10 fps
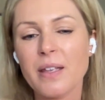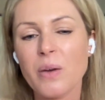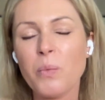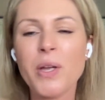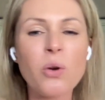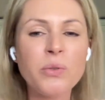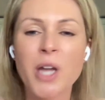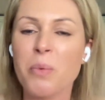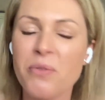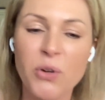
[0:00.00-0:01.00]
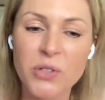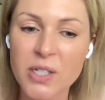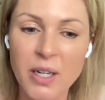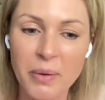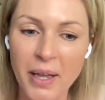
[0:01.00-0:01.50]
we all know we've got to
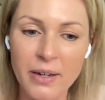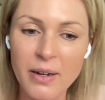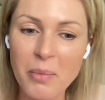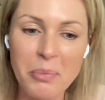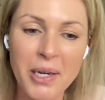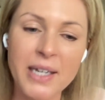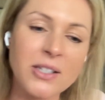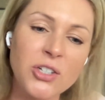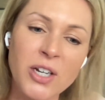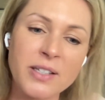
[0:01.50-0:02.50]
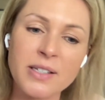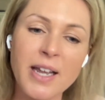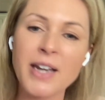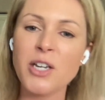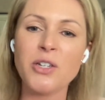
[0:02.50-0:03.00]
do it, but it's just,
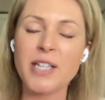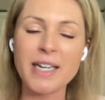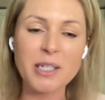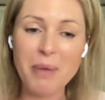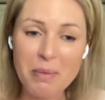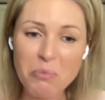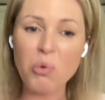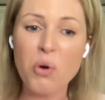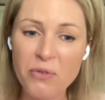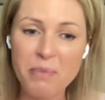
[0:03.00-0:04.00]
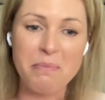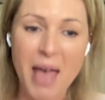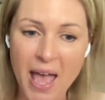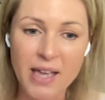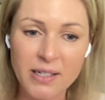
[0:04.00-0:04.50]
and you tend to make more of a
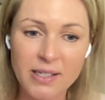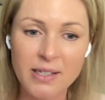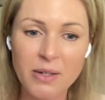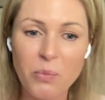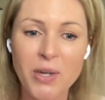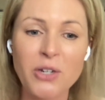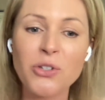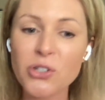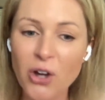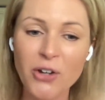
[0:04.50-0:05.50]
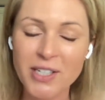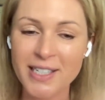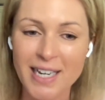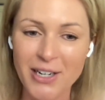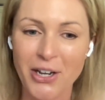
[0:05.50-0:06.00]
mess when you start to
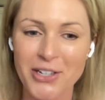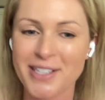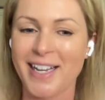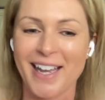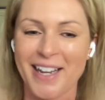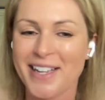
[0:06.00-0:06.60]
declutter.